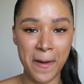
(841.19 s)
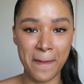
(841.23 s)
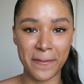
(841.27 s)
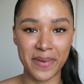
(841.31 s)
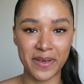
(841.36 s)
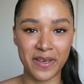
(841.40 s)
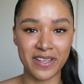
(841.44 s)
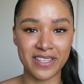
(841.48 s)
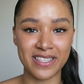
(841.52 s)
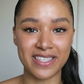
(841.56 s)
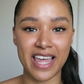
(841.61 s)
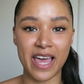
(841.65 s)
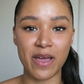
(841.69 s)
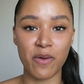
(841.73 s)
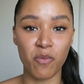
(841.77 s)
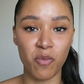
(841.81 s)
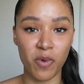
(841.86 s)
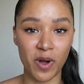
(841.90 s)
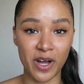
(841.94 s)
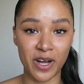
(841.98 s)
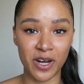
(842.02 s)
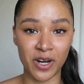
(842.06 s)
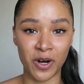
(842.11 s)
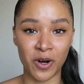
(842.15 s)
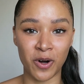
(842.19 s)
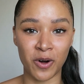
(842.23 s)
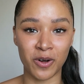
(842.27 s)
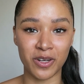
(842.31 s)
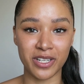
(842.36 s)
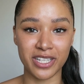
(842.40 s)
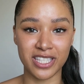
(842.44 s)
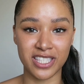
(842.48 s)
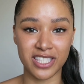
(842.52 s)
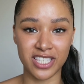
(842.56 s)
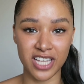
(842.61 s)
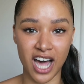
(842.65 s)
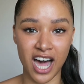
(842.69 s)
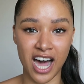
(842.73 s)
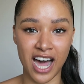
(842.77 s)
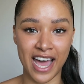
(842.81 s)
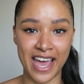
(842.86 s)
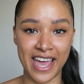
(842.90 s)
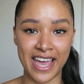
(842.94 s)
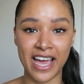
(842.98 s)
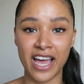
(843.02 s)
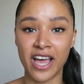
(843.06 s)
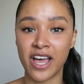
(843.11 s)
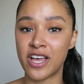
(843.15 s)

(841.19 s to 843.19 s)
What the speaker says: because they will dye